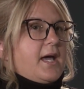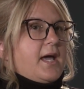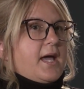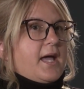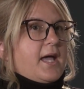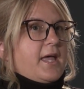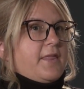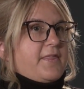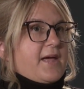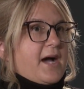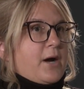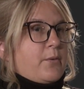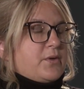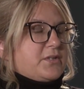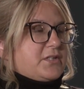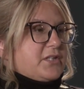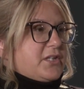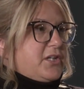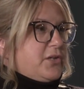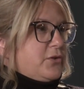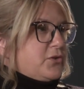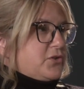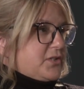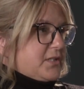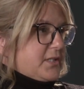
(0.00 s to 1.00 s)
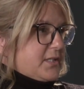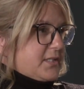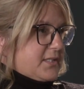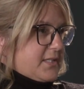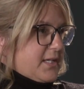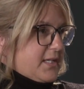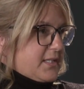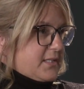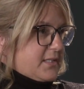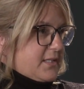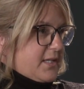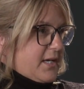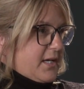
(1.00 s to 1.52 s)
And that was a huge
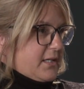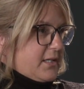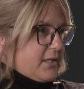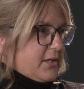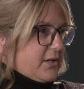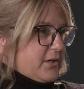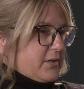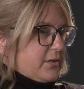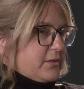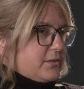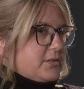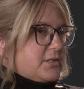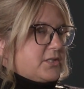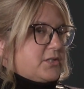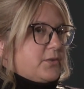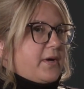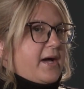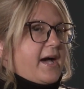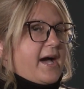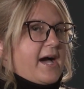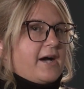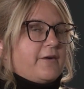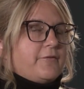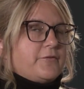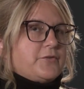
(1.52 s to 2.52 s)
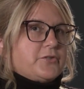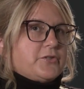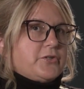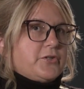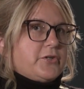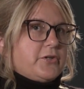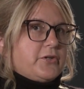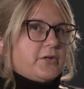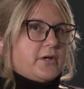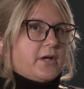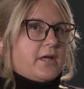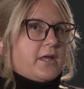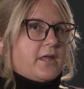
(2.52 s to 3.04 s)
success that year. So
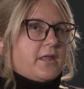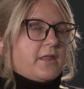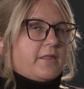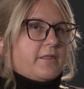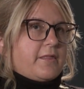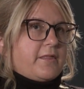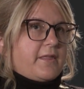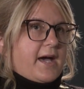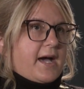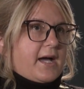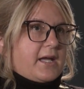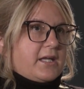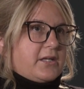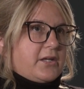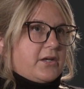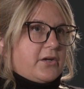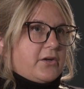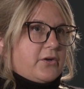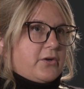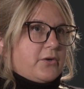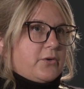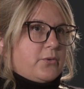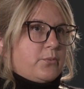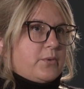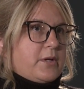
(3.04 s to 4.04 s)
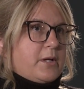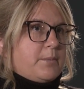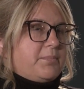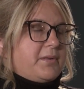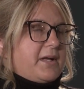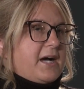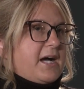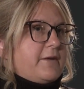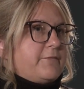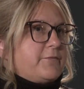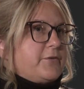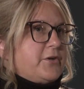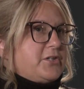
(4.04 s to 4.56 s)
after that year, we
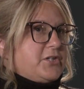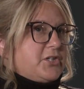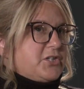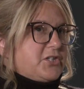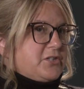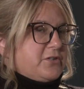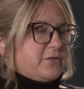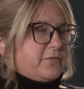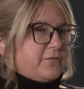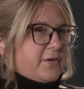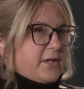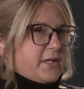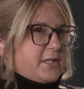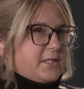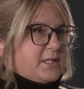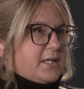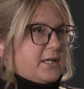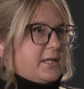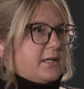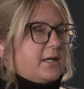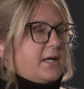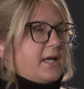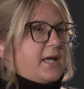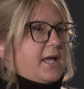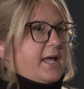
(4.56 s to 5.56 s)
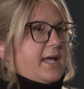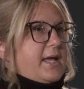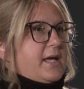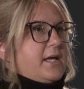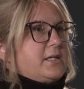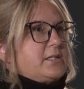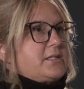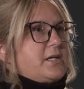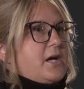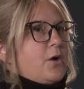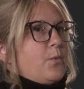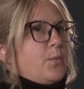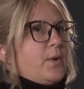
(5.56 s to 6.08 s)
applied for additional funding,
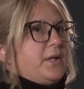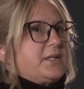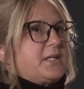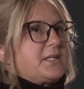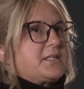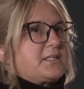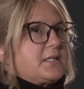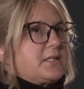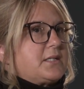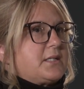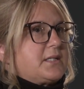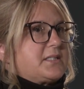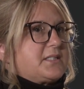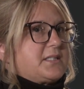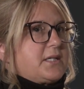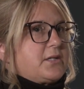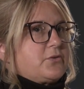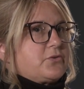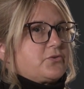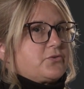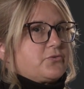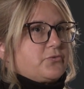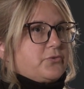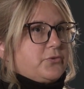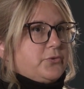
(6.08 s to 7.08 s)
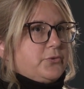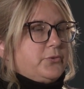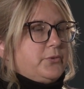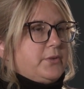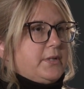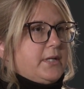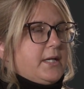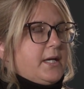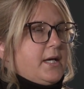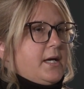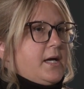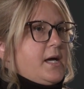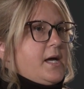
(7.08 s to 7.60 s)
and our wellness centers grew
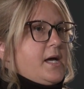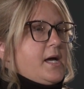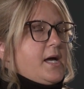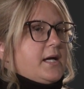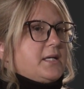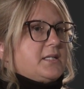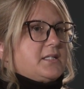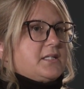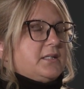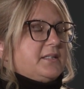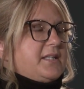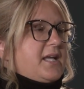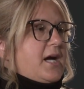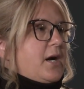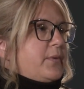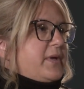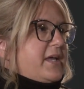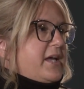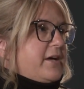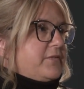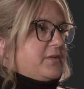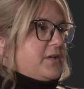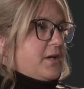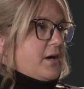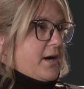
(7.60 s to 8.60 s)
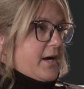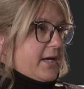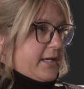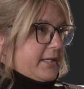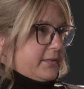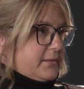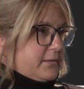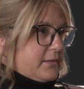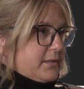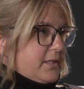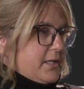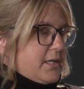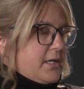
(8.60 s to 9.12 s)
until now we have
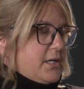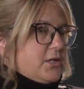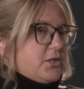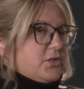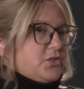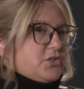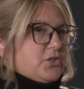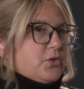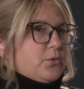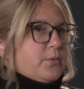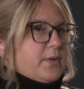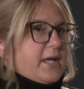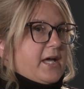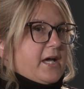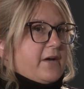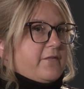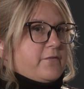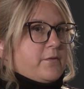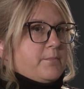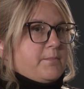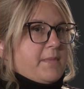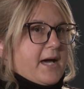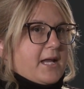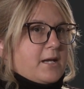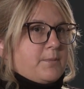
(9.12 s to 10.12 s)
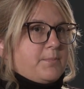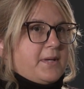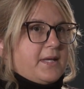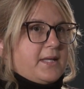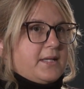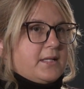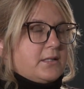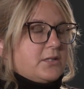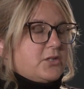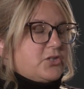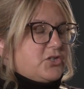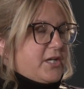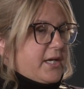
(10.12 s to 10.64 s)
9. So we have from
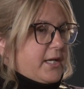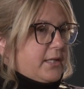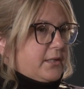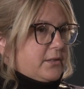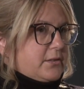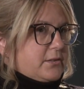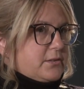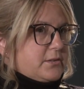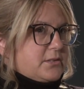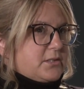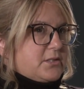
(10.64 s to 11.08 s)
Matapedia to Chandler.